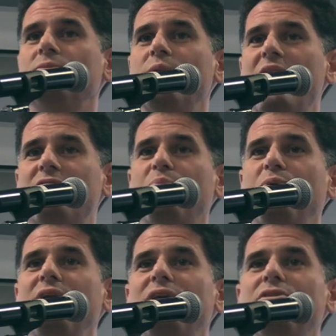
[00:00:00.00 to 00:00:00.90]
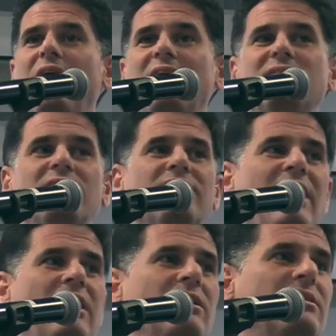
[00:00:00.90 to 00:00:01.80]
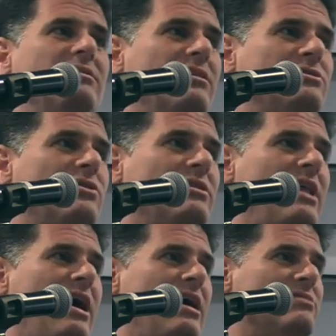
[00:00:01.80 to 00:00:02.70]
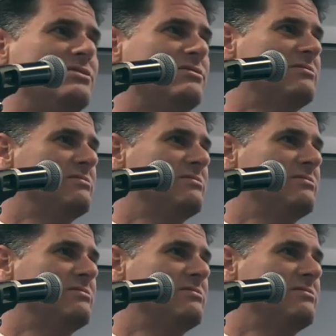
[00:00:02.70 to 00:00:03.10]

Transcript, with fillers: We have a pretty good idea of how to conduct our lives.